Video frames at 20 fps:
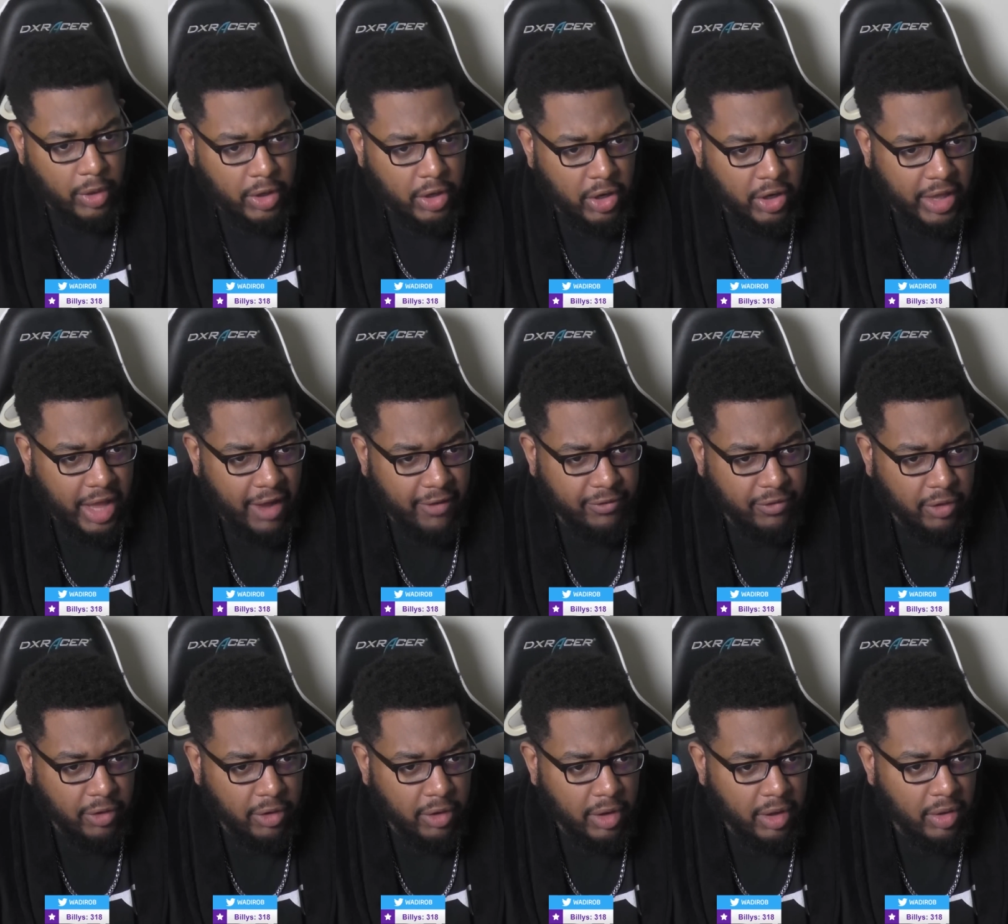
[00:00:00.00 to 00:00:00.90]
good
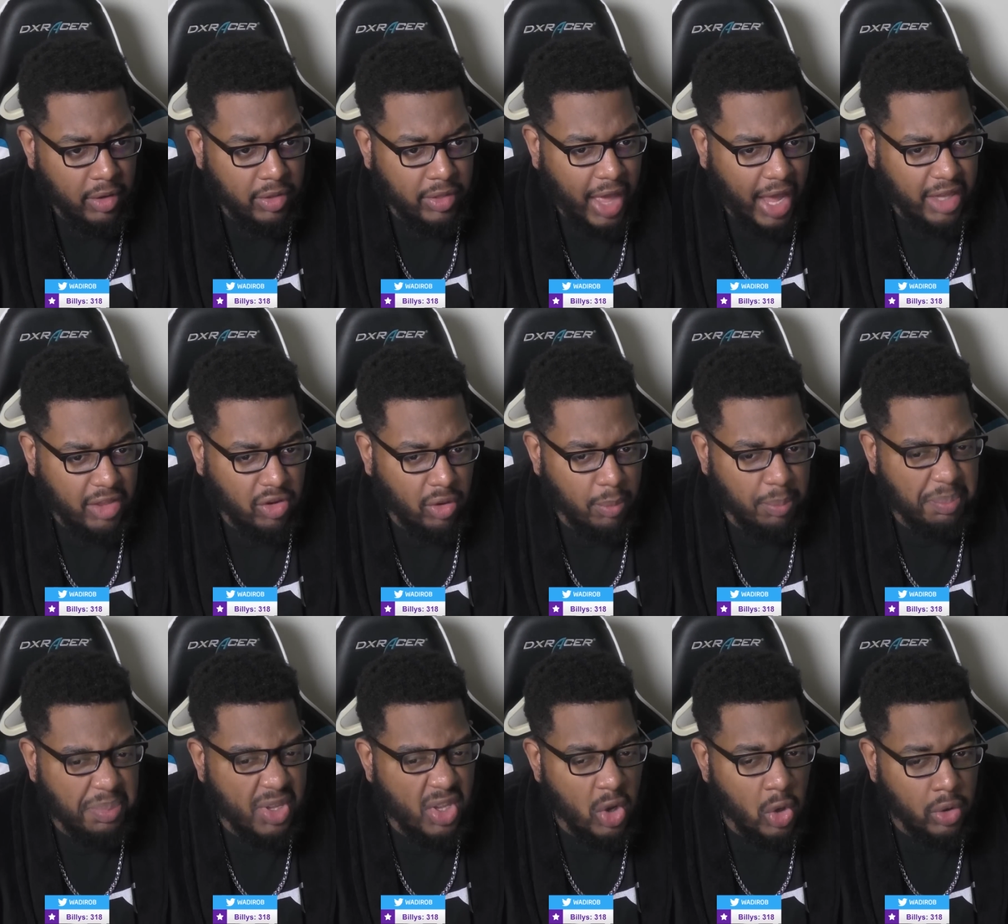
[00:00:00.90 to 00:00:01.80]
after that
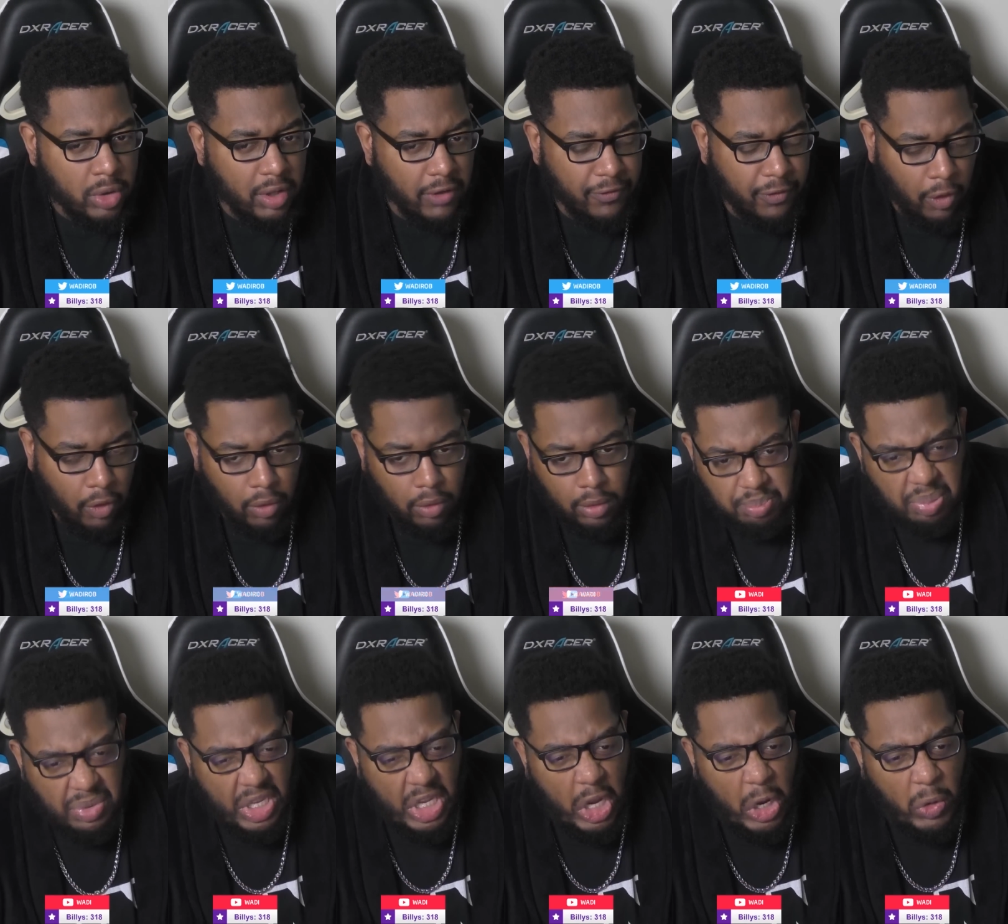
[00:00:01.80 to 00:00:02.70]
beautiful,
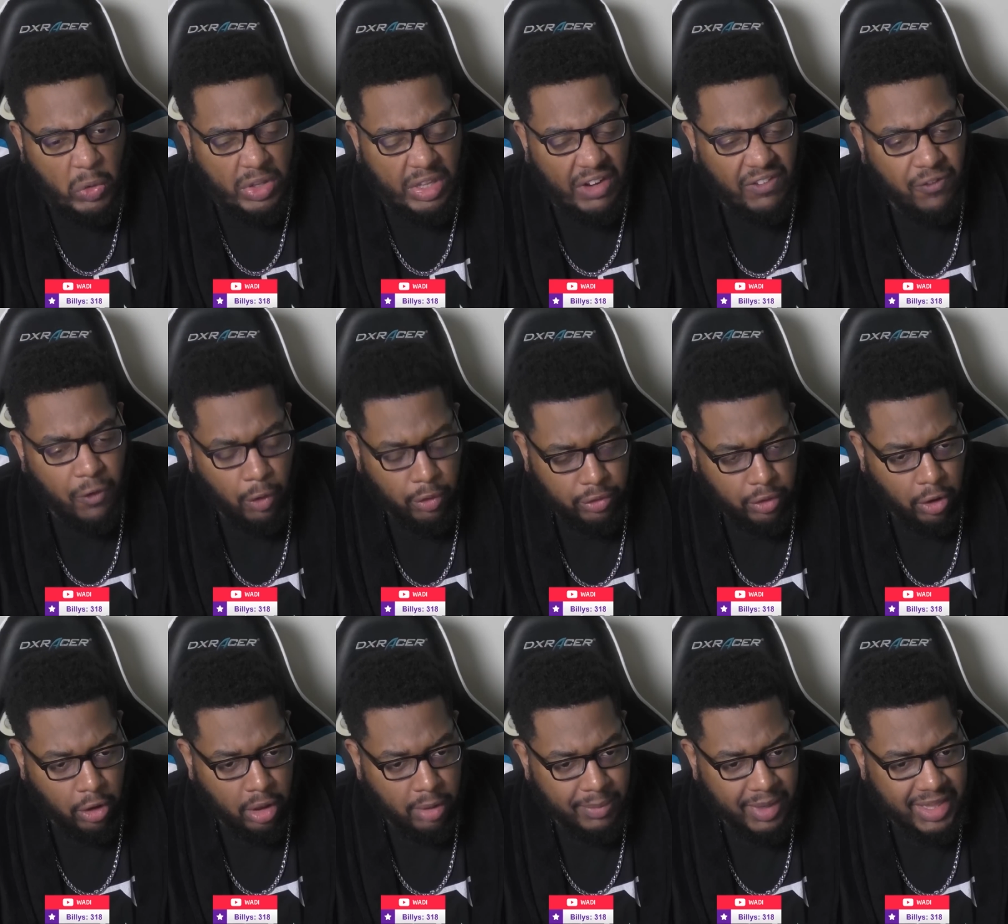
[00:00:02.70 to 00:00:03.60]
beautiful
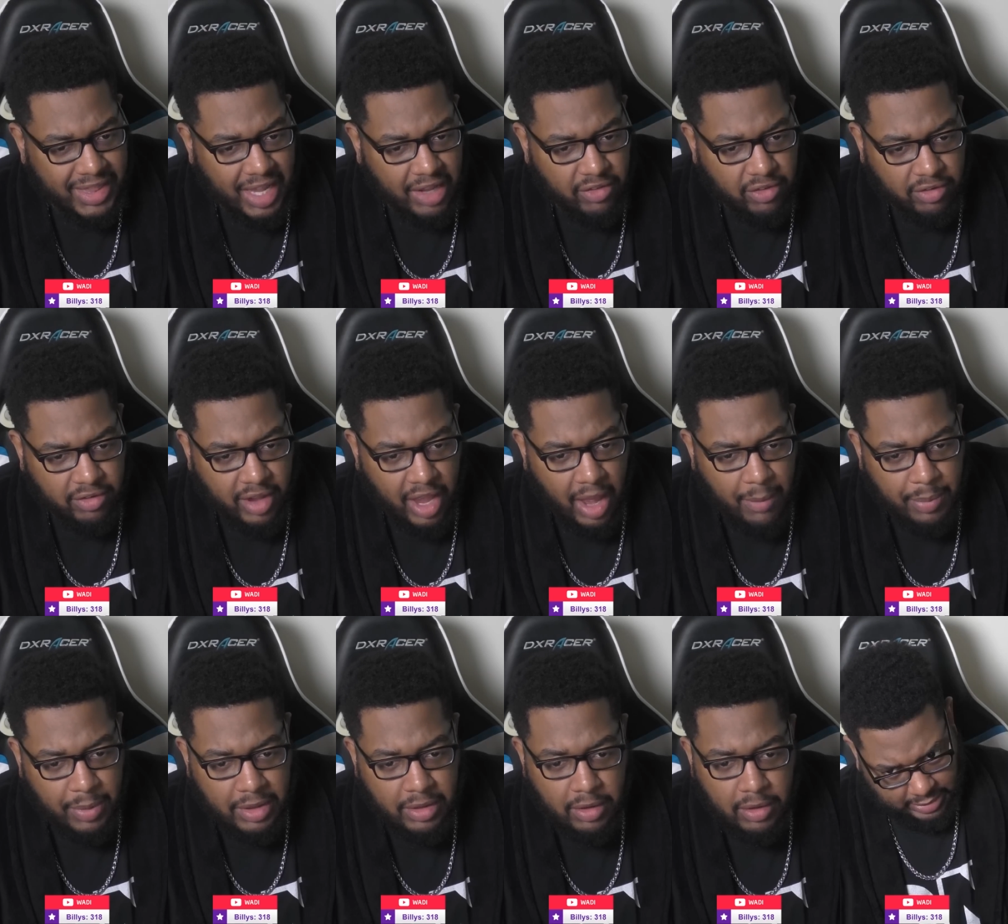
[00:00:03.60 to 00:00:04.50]
tournament that just
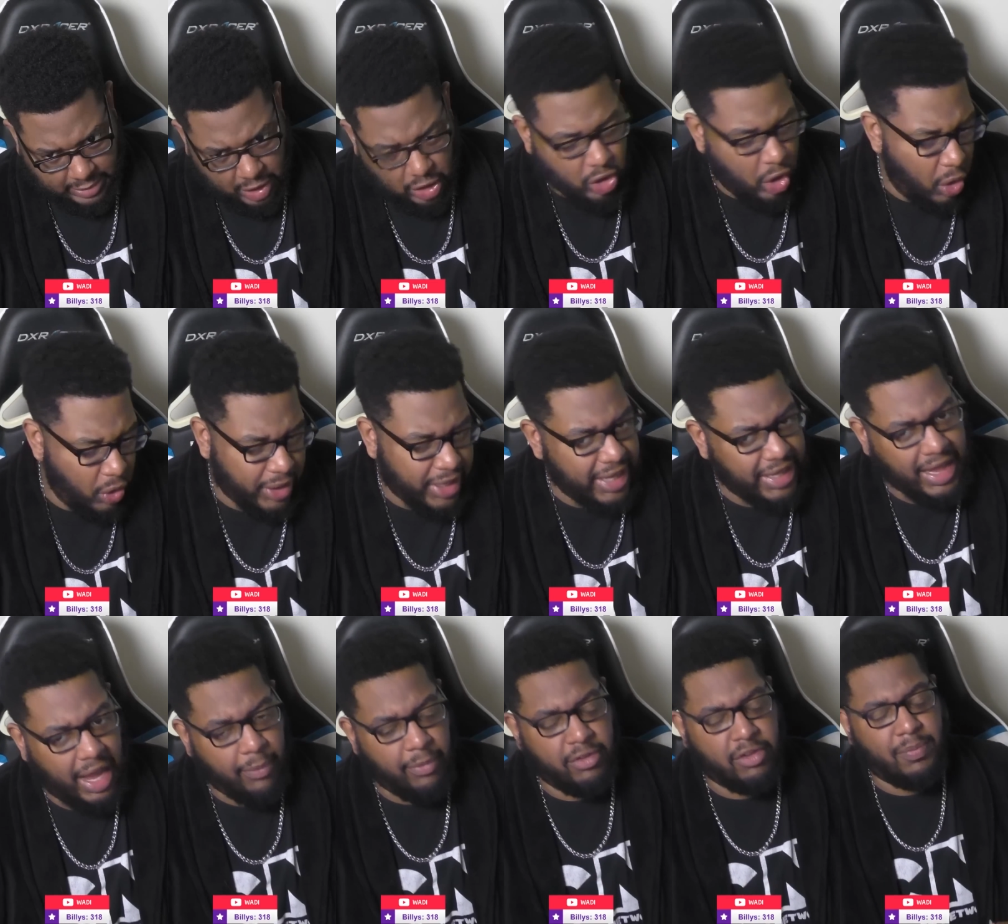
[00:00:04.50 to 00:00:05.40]
happened. Low key,
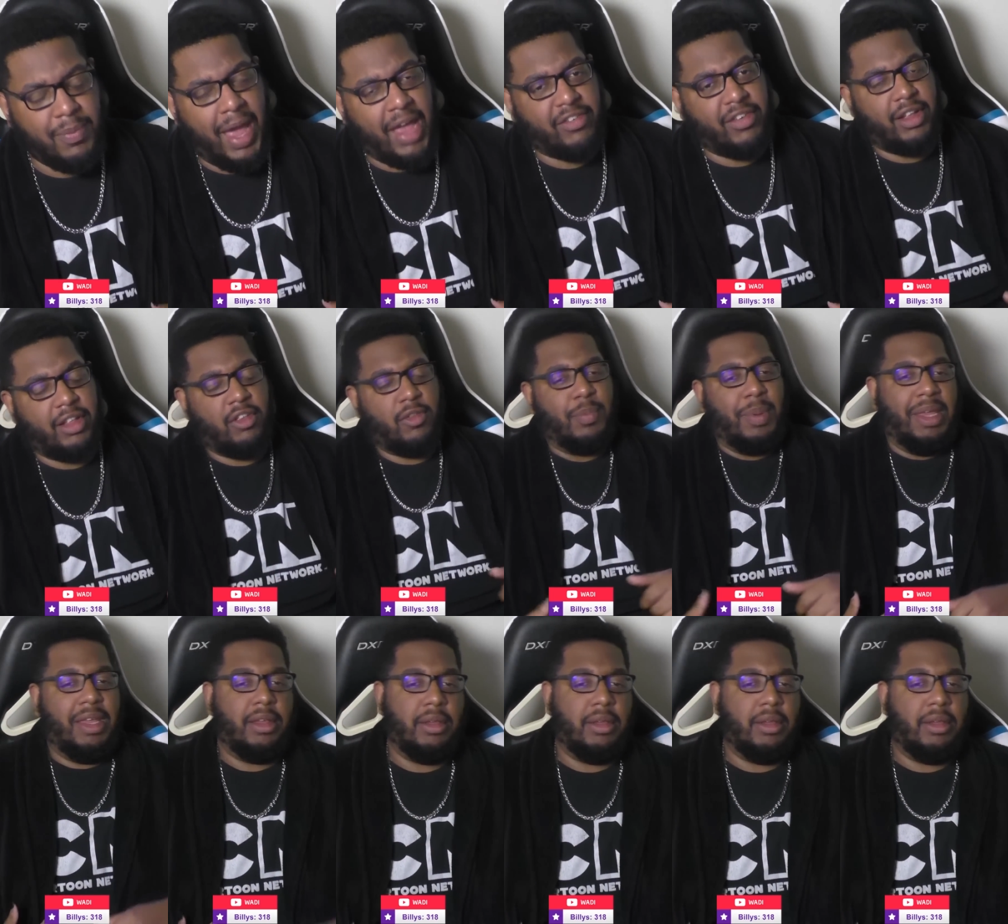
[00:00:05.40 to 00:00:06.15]
that was Smash at its peak.